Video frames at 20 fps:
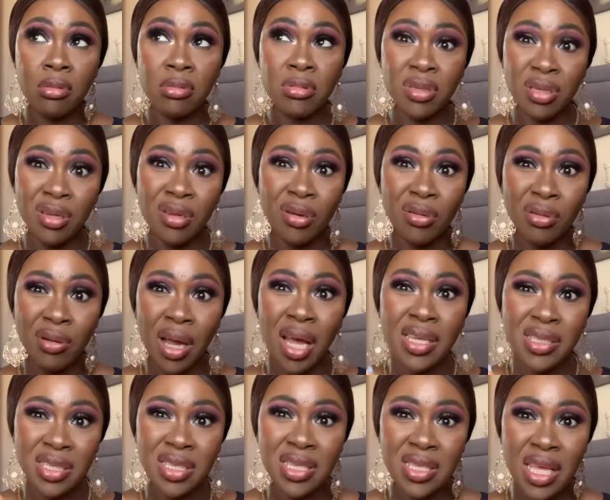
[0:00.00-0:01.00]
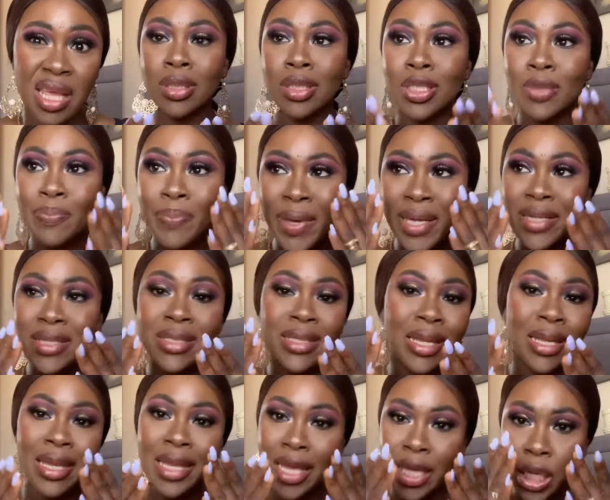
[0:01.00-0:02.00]
You know, I just think it's better to
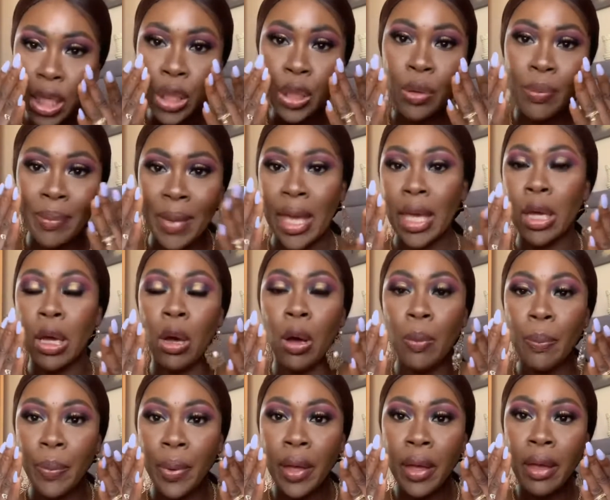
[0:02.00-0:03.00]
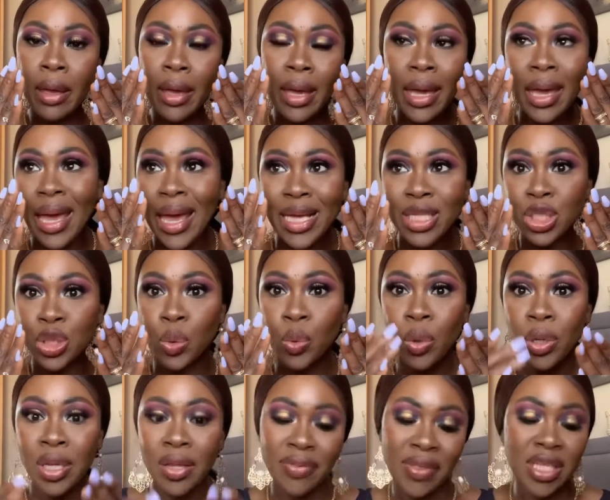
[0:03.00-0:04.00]
layer your makeup as you
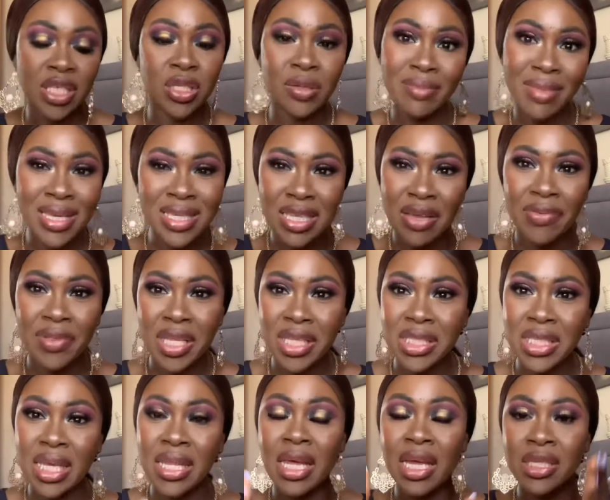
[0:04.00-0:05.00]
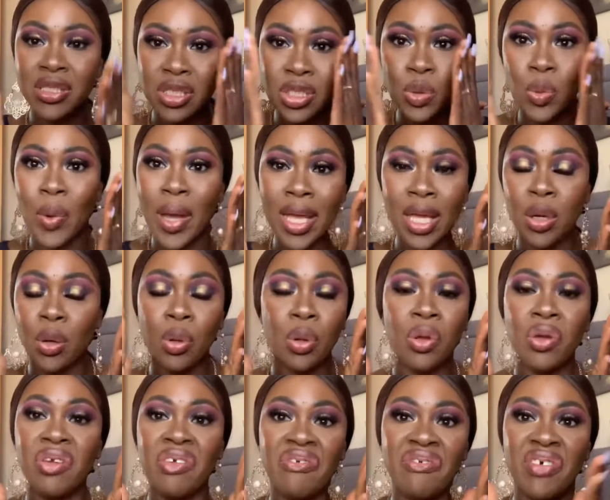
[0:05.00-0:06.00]
want it than to mix everything together and just whack it all
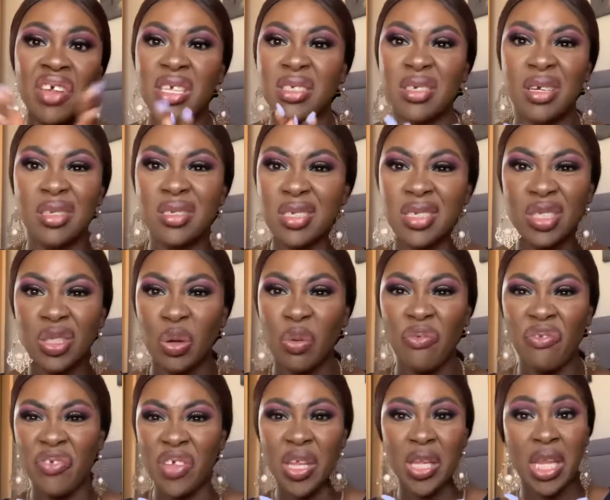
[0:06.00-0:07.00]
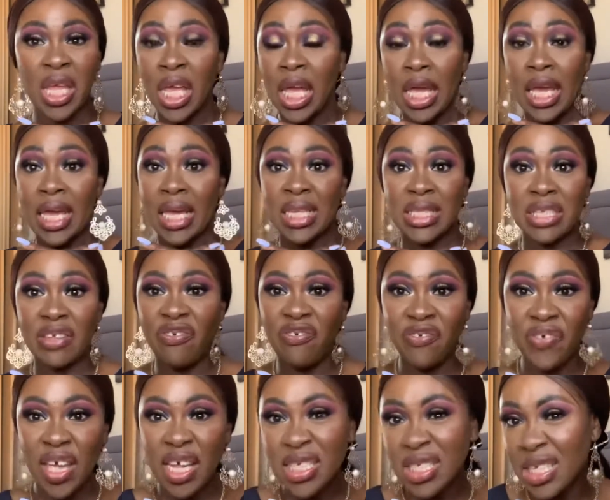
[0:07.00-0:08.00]
on your face. I just don't feel it's
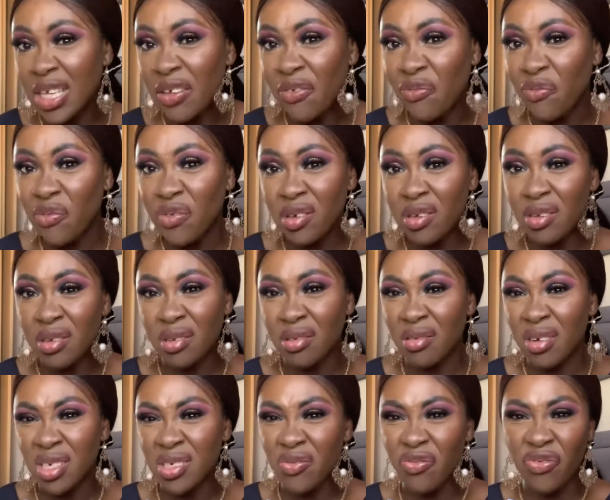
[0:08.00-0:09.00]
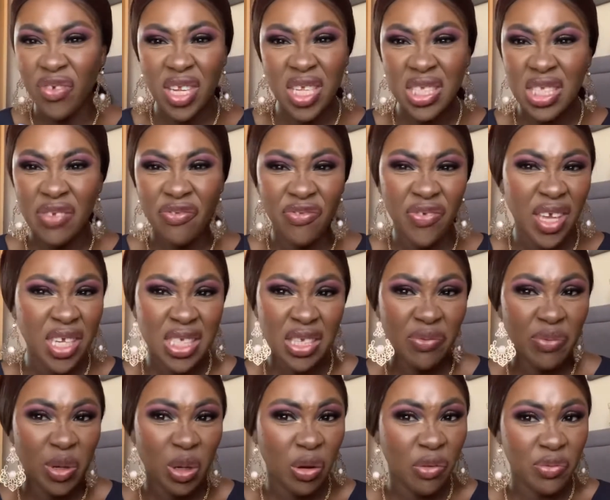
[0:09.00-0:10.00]
effective. You know, I don't feel it's
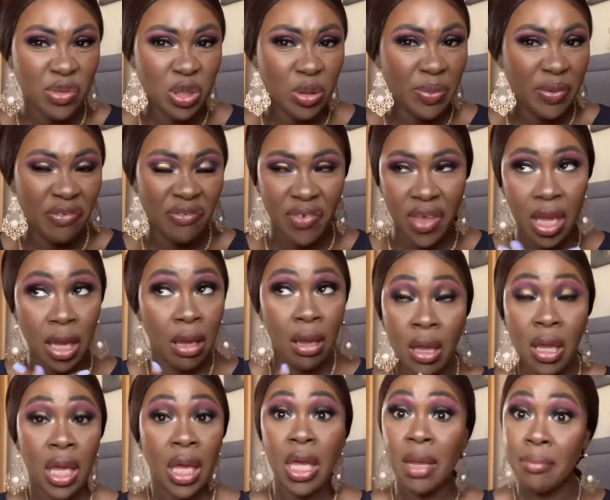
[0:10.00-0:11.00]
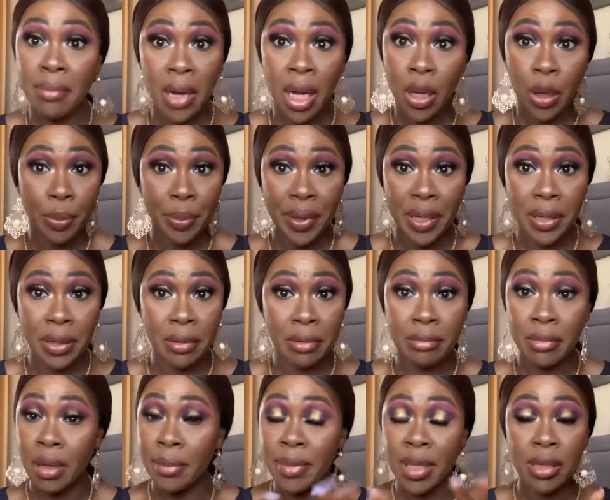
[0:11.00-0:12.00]
effective enough, to be fair, in my opinion.
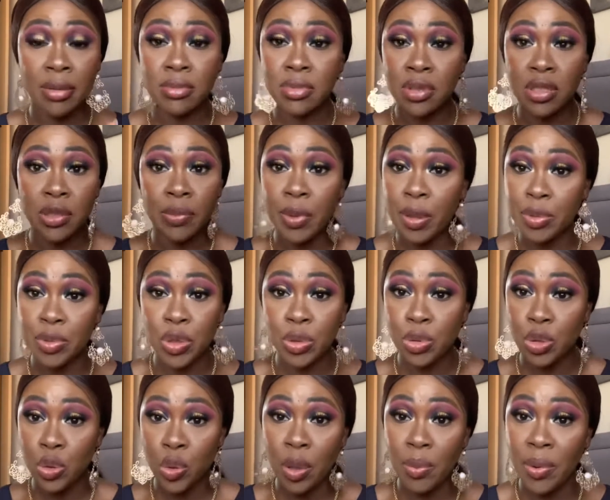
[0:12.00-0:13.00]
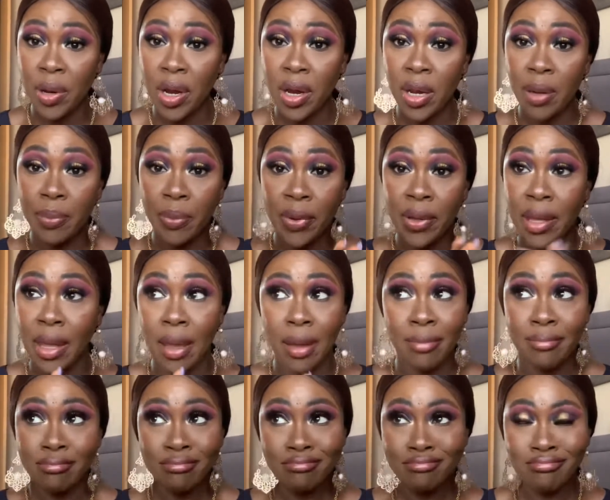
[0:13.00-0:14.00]
I mean, some people do swear by it, but yeah.
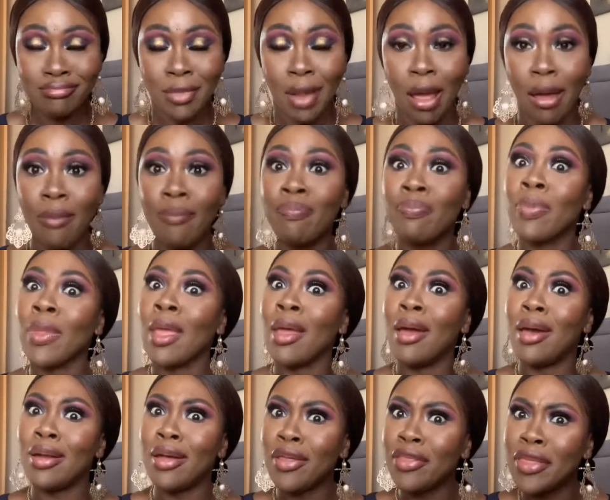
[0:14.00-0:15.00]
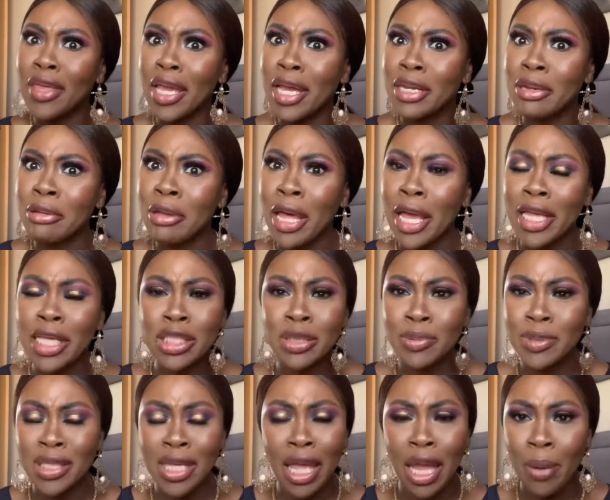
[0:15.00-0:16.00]
Another thing I don't like is
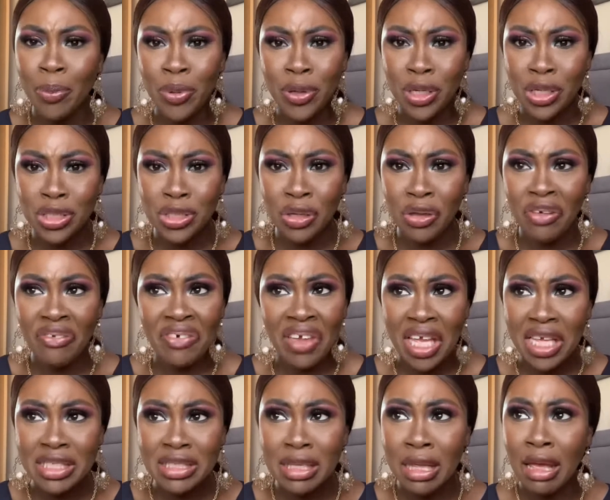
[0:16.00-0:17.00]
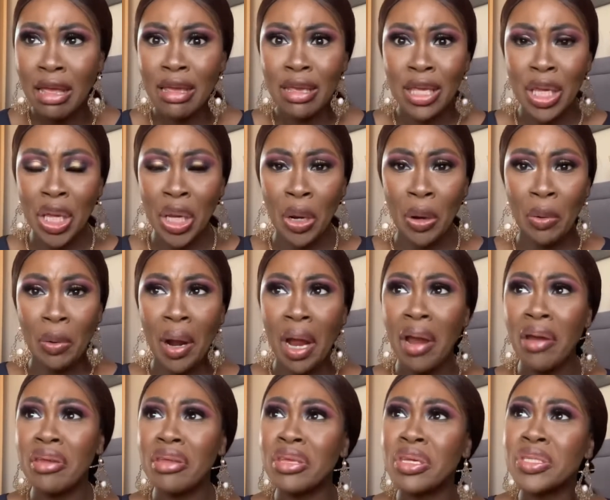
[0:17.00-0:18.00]
putting hair products on your face. You know,
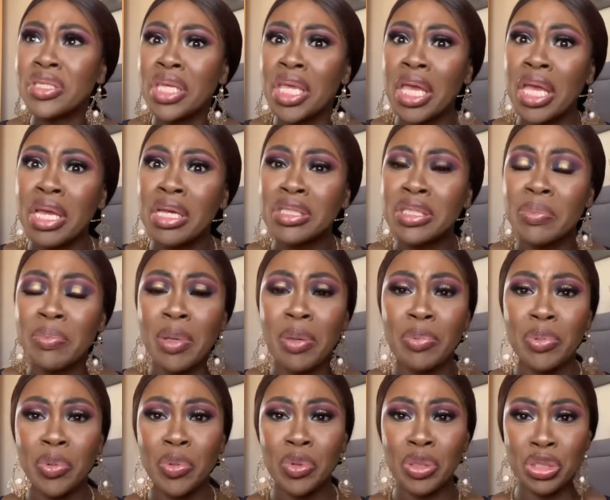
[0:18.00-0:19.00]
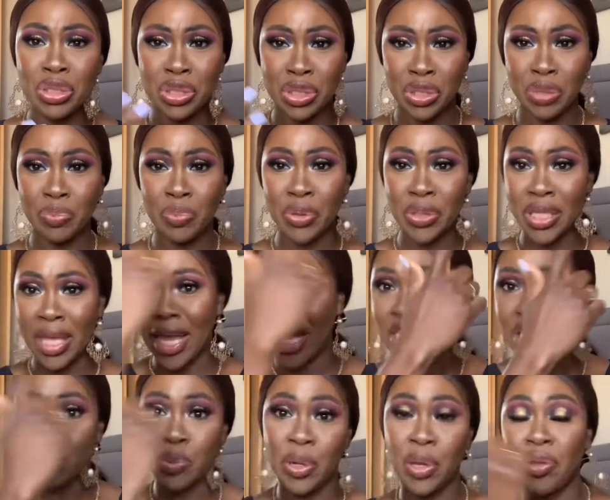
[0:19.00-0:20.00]
I used to hear some people used to put
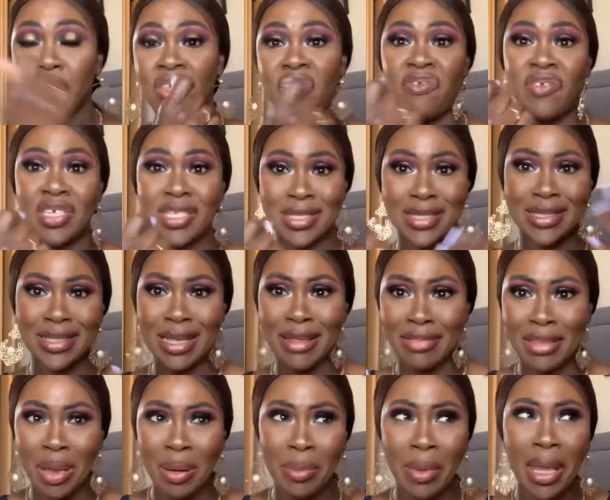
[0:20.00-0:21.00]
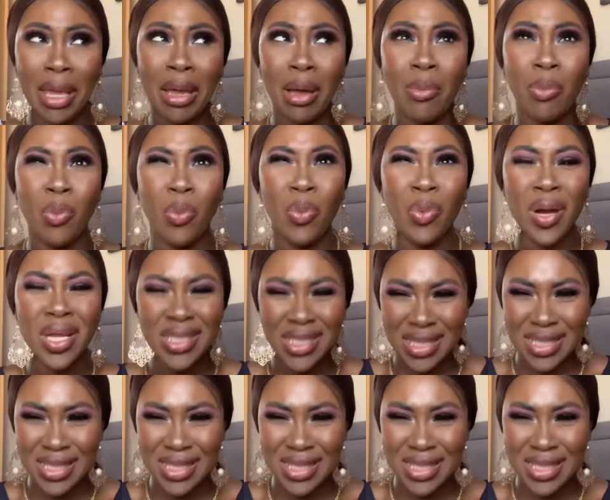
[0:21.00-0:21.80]
hairspray on their face to set their makeup. What?